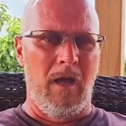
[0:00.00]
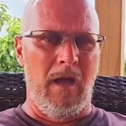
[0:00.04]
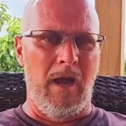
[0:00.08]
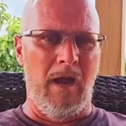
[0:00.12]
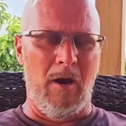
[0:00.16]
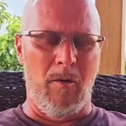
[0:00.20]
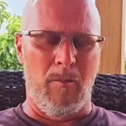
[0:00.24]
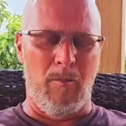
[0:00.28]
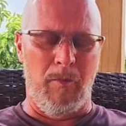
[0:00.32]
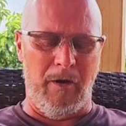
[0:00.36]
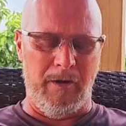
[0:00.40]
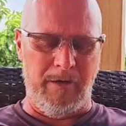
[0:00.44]
Hey
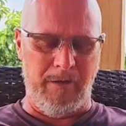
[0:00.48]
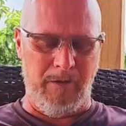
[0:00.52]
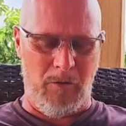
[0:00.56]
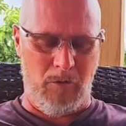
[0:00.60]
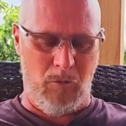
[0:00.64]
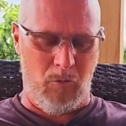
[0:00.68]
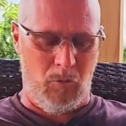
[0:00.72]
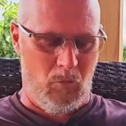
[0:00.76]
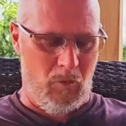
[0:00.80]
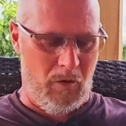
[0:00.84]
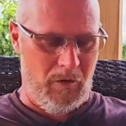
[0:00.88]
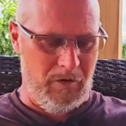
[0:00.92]
everybody,
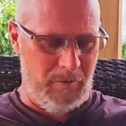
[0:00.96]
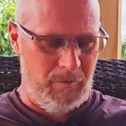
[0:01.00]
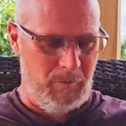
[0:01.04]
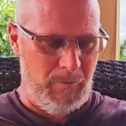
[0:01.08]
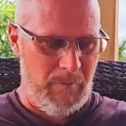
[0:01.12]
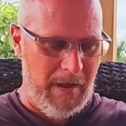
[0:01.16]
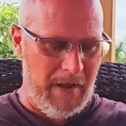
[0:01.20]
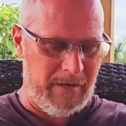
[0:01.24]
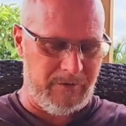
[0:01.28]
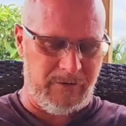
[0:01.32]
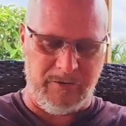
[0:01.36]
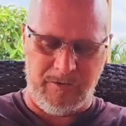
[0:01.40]
welcome
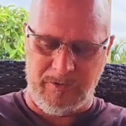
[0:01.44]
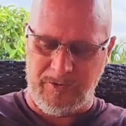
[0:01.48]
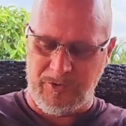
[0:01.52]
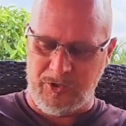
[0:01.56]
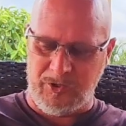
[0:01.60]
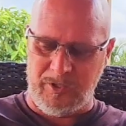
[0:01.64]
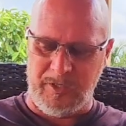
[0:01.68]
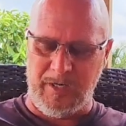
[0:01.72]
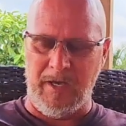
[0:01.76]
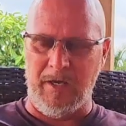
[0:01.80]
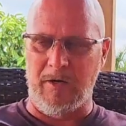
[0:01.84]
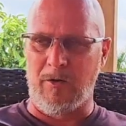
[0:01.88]
back to the
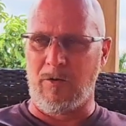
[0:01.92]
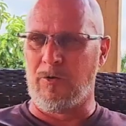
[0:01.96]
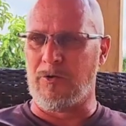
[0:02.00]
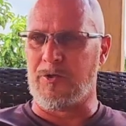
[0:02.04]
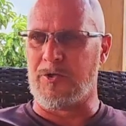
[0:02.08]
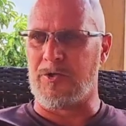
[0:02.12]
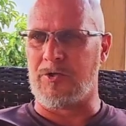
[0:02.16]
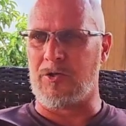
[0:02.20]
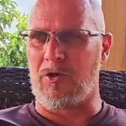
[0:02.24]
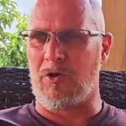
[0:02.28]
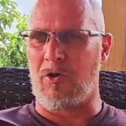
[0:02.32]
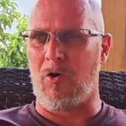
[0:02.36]
channel.
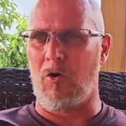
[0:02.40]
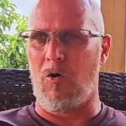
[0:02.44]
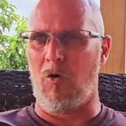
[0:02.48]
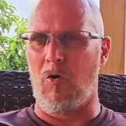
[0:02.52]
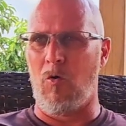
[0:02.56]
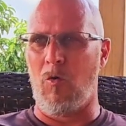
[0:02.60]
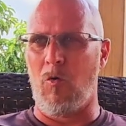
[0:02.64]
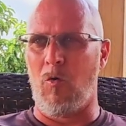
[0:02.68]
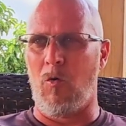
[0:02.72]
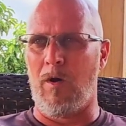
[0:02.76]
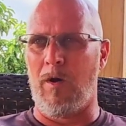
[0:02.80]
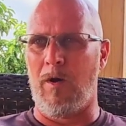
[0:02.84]

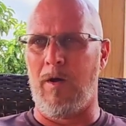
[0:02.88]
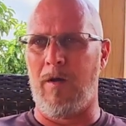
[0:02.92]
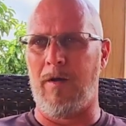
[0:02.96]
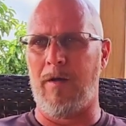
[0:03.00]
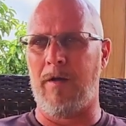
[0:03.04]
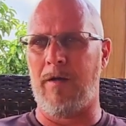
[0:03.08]
So,